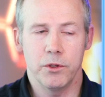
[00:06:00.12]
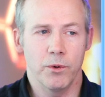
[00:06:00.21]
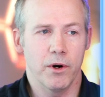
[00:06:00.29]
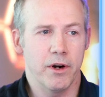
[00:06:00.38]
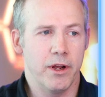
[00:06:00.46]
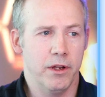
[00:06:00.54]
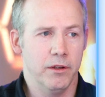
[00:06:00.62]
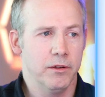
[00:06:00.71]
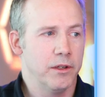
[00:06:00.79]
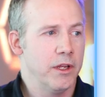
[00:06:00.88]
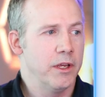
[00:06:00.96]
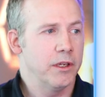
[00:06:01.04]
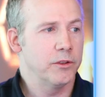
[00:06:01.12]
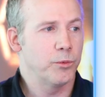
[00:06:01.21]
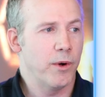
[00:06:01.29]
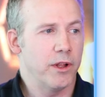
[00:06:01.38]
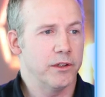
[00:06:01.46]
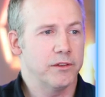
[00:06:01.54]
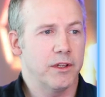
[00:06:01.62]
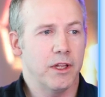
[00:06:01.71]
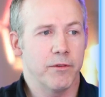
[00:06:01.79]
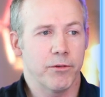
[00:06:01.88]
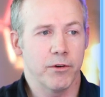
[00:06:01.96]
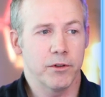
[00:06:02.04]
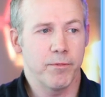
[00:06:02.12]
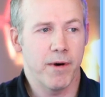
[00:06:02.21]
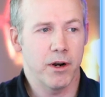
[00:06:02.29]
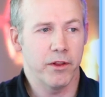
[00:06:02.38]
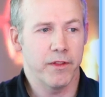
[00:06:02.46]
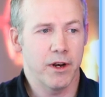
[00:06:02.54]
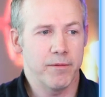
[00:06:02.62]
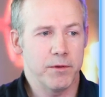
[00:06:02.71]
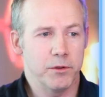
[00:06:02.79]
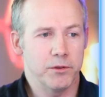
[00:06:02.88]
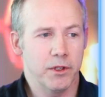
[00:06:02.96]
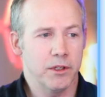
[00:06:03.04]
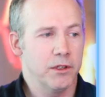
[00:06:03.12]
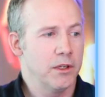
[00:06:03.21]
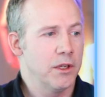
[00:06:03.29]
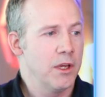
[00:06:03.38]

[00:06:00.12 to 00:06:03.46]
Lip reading: URL, as well as the inference model that I'm using.